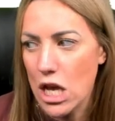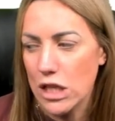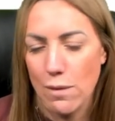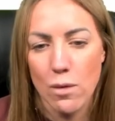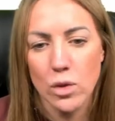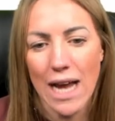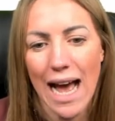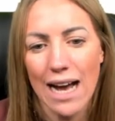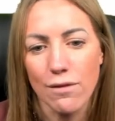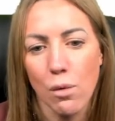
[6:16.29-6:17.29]
So it would
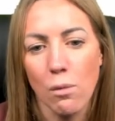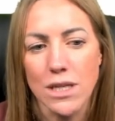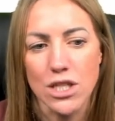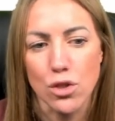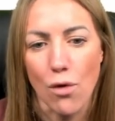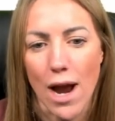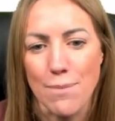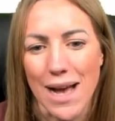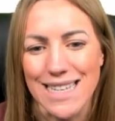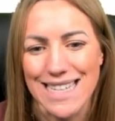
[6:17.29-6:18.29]
have what we describe
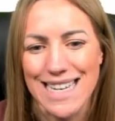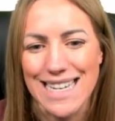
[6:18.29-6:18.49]
as